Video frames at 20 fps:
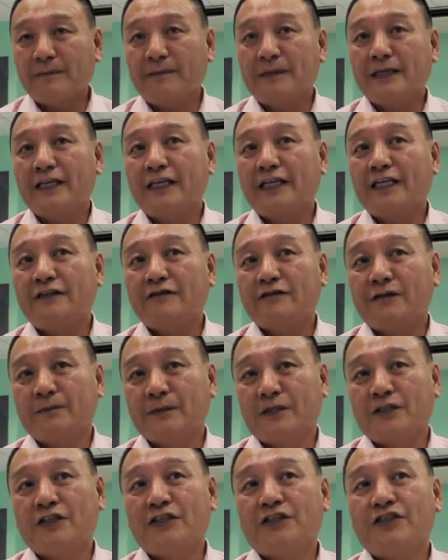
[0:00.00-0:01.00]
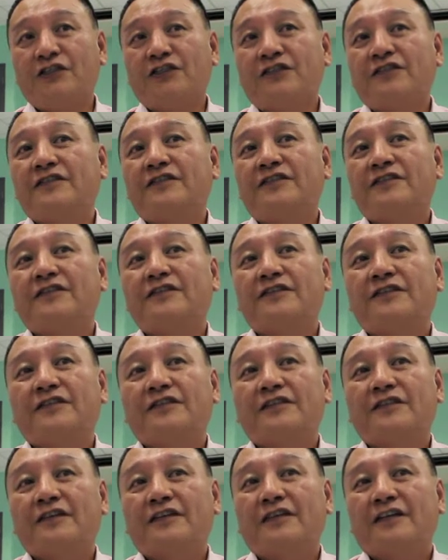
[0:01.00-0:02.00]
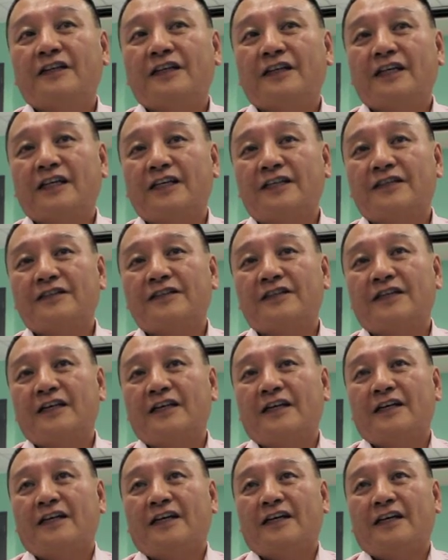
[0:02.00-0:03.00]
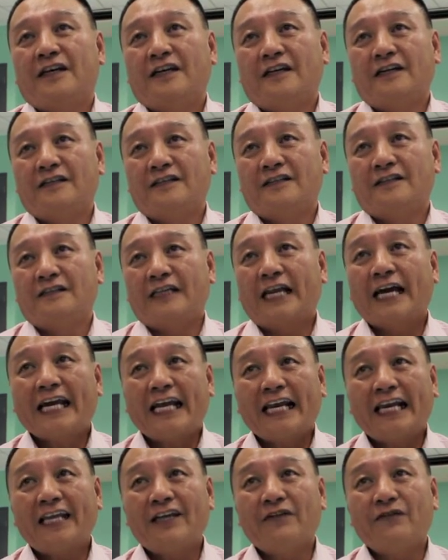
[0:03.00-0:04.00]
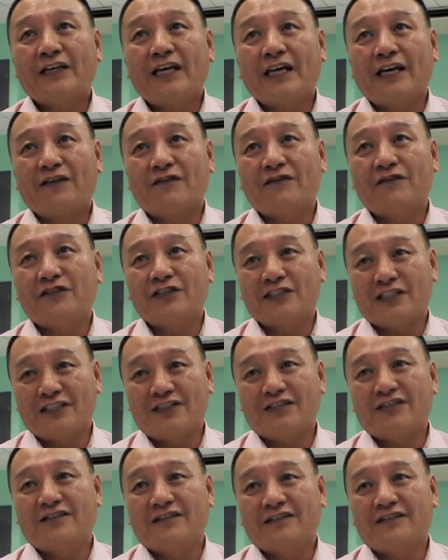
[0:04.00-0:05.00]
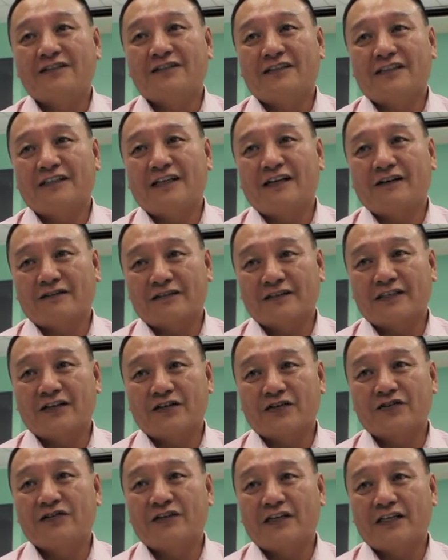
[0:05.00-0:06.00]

Mainly is from the teachers. Yes. Luckily, we have good teachers in our set 3